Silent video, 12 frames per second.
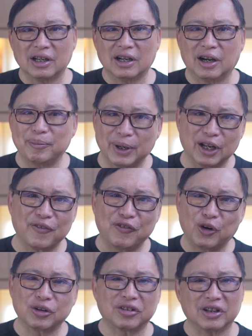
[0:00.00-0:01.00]
But
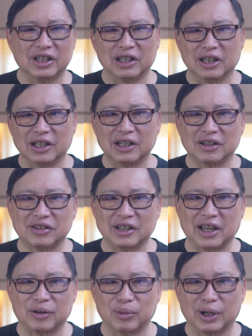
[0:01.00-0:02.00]
unfortunately, Linux
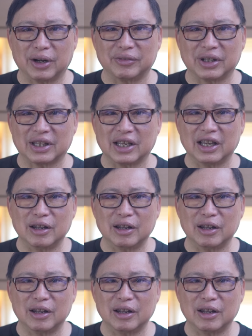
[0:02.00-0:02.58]
can't run everything,